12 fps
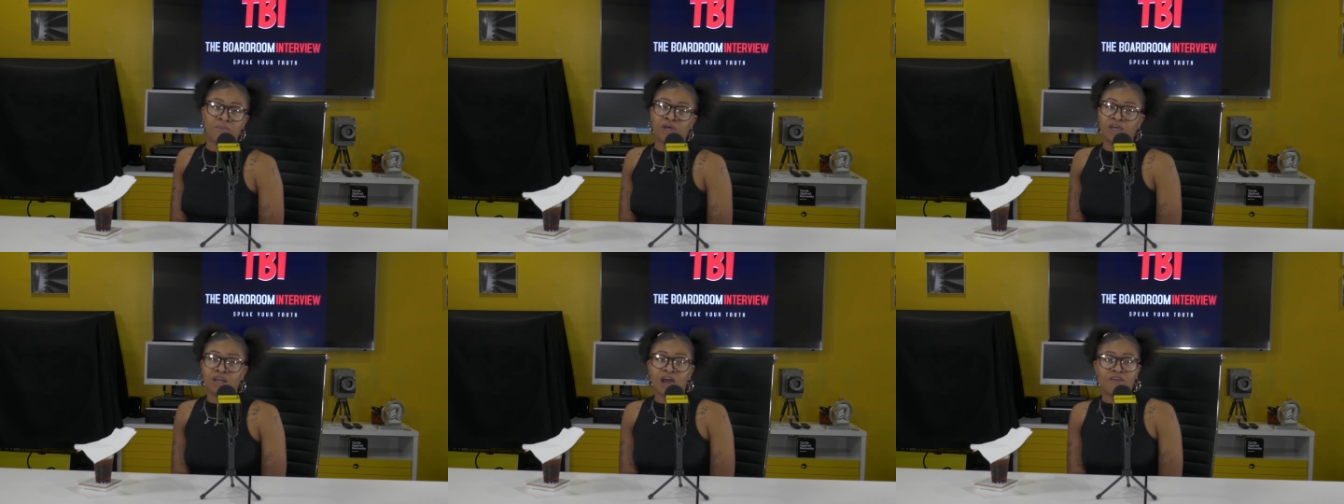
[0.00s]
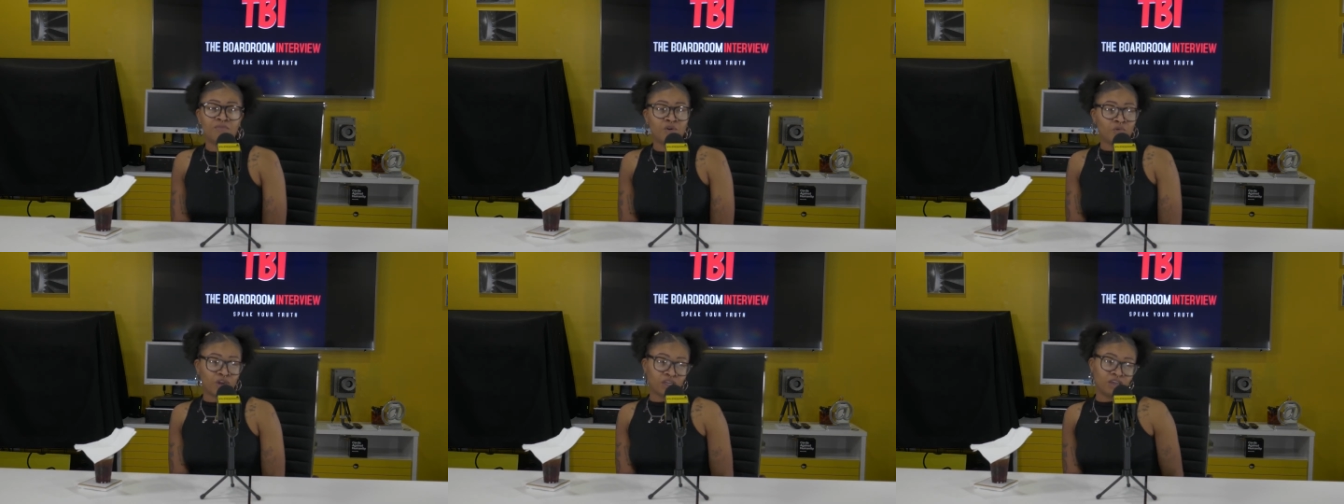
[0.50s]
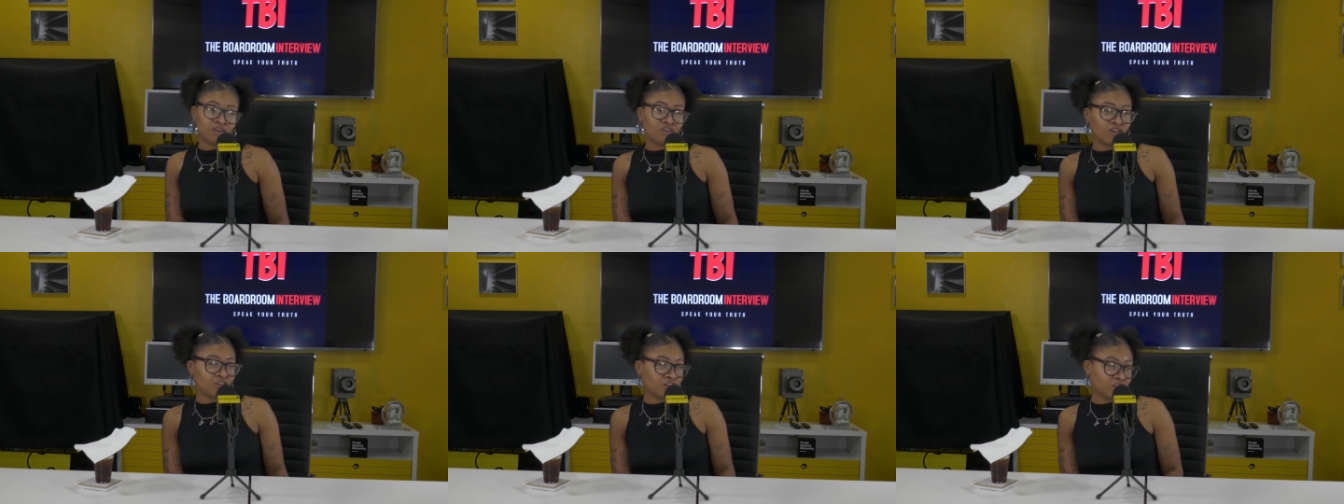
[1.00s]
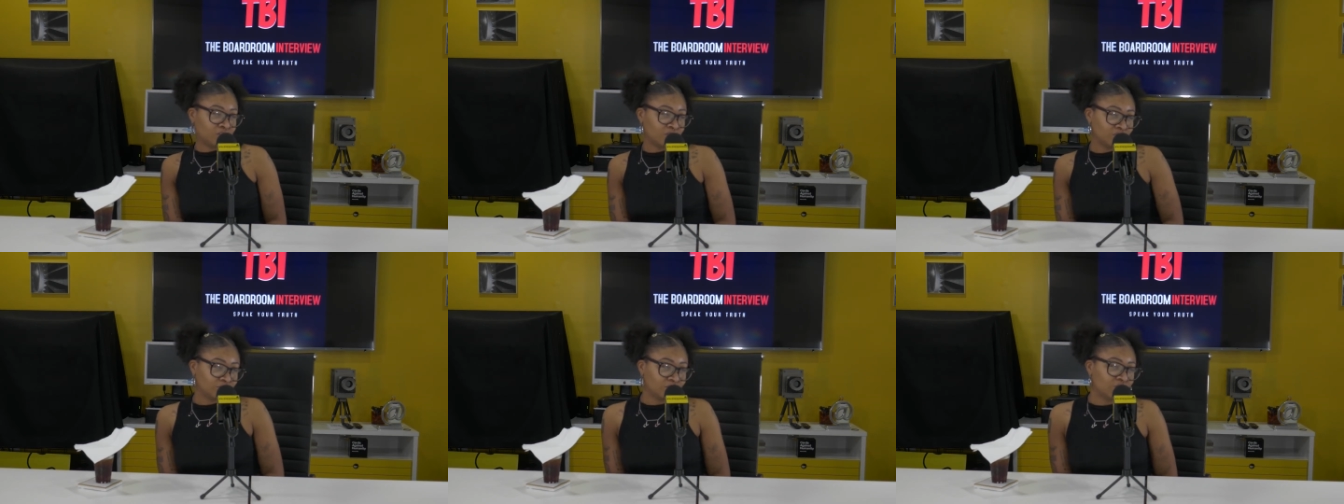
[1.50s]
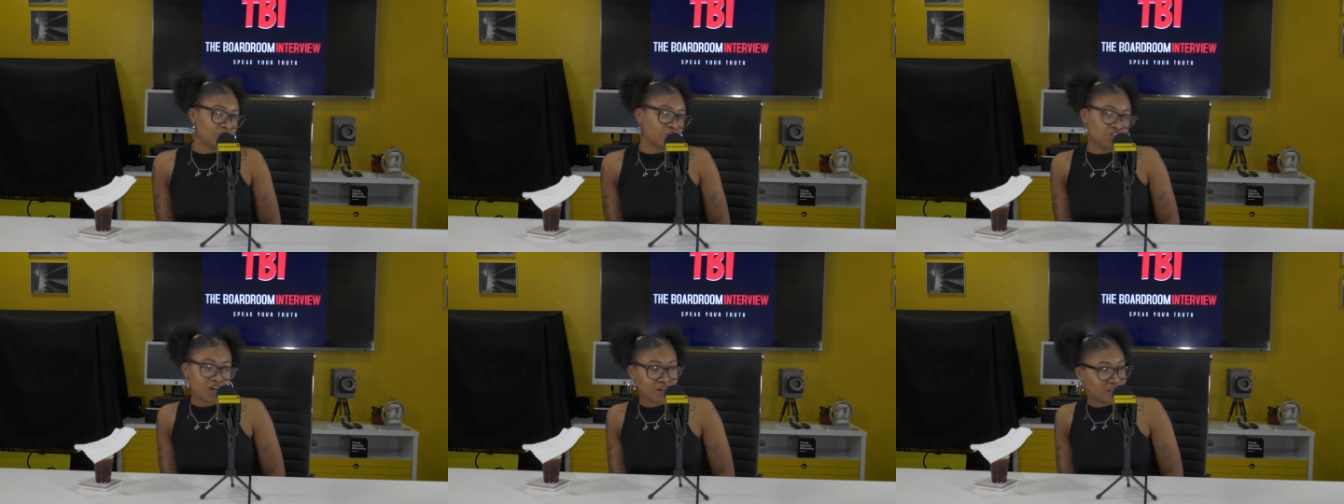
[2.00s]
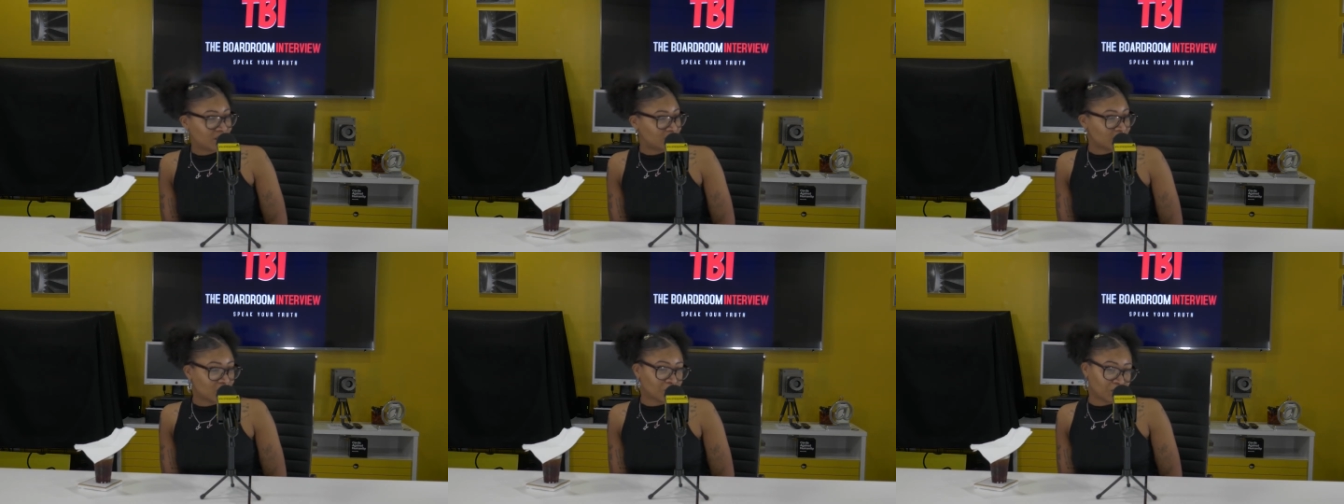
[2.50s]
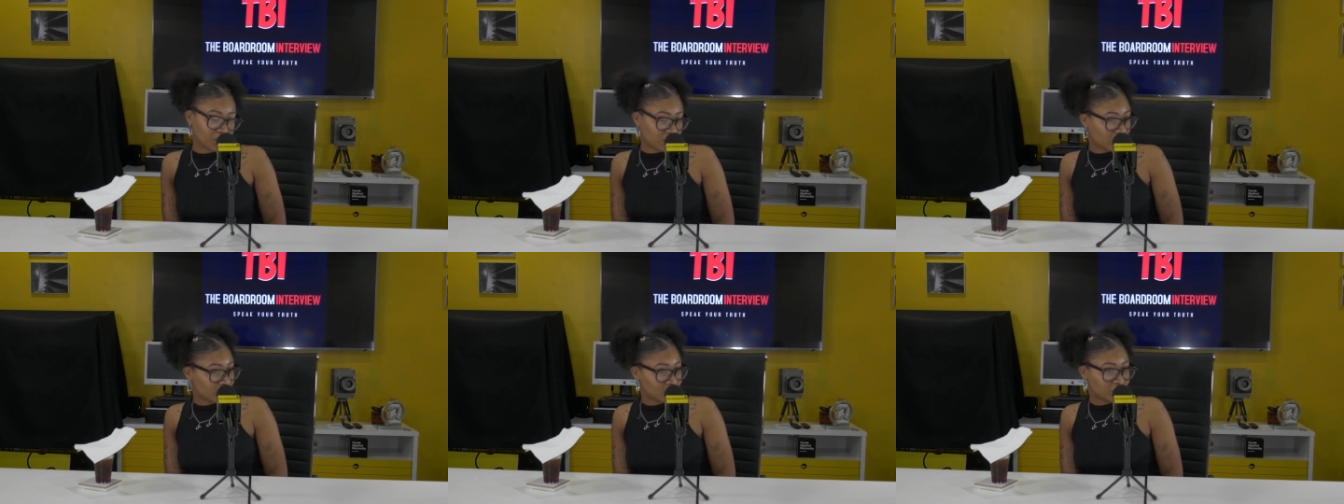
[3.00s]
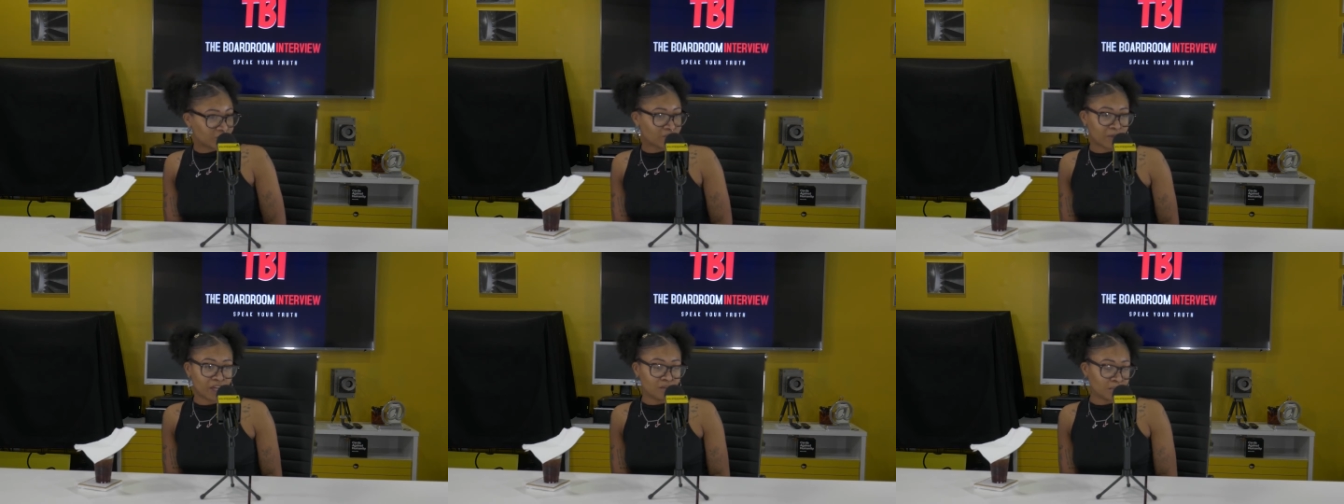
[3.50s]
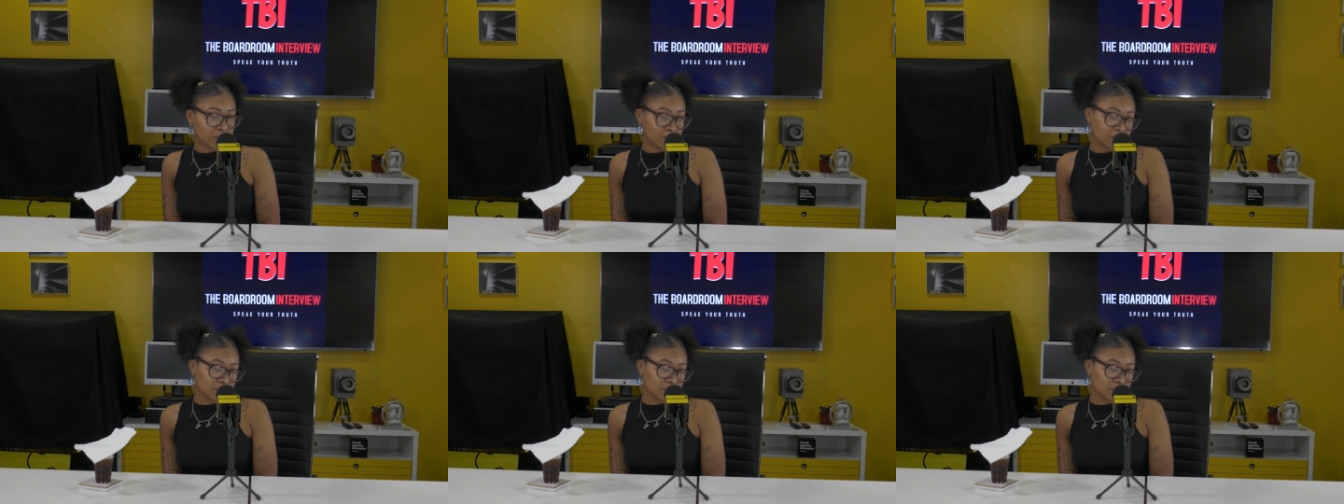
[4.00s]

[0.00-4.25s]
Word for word: But I've been working on just trying to get something together for my EP.